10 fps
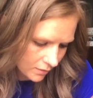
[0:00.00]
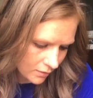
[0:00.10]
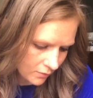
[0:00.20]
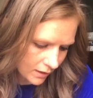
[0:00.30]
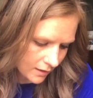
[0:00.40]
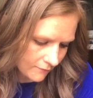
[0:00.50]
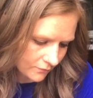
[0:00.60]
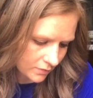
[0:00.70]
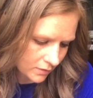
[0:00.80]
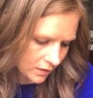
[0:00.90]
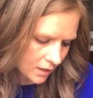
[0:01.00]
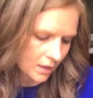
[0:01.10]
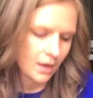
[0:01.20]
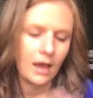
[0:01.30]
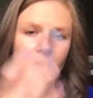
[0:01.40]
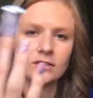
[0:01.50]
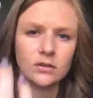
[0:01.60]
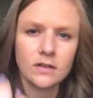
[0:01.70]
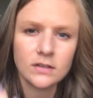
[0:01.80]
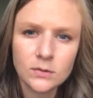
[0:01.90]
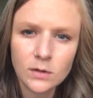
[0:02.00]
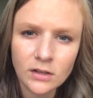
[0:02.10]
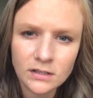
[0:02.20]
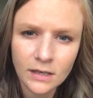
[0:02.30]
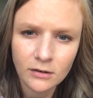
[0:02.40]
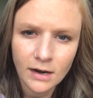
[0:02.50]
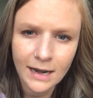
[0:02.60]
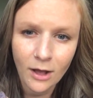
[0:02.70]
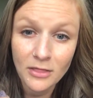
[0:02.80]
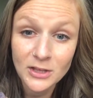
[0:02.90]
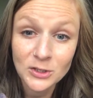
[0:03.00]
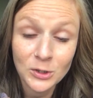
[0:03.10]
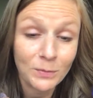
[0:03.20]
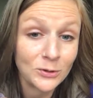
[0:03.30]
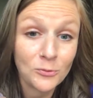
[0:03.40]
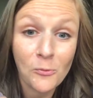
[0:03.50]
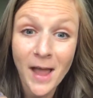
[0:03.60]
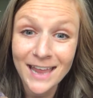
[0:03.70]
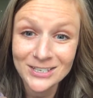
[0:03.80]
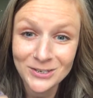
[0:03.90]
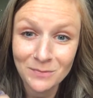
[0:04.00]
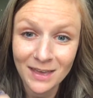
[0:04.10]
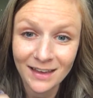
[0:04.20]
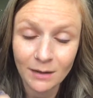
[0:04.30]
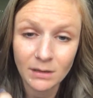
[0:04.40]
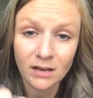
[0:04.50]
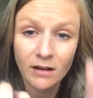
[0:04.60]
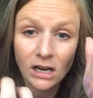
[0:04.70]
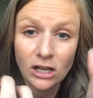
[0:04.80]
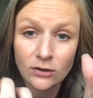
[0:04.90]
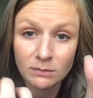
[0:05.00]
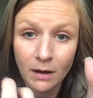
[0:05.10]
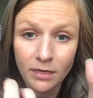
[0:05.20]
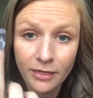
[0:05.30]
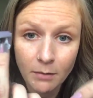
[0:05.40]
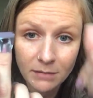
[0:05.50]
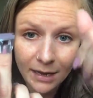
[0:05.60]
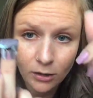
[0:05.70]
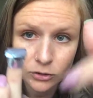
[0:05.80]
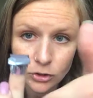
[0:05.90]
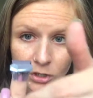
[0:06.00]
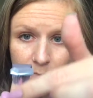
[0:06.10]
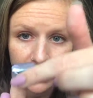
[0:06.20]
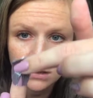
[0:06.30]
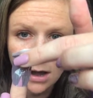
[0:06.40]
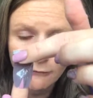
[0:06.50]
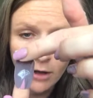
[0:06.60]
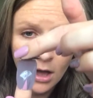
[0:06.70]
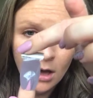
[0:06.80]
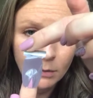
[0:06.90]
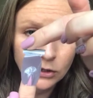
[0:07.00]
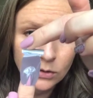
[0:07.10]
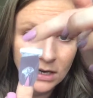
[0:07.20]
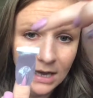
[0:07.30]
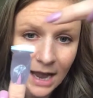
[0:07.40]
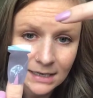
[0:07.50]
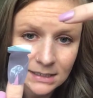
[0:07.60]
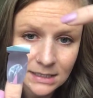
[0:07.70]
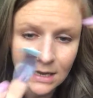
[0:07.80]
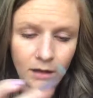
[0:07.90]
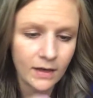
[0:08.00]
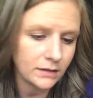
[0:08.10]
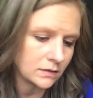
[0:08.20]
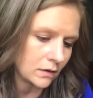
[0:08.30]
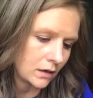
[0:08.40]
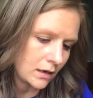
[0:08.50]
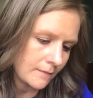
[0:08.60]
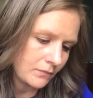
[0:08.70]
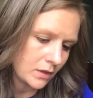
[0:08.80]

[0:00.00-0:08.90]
Okay. And so this is what it looks like right now. This strip is way too big. I'm getting ready to use my thumbnail to trim this off, but you can kind of see how that's looking.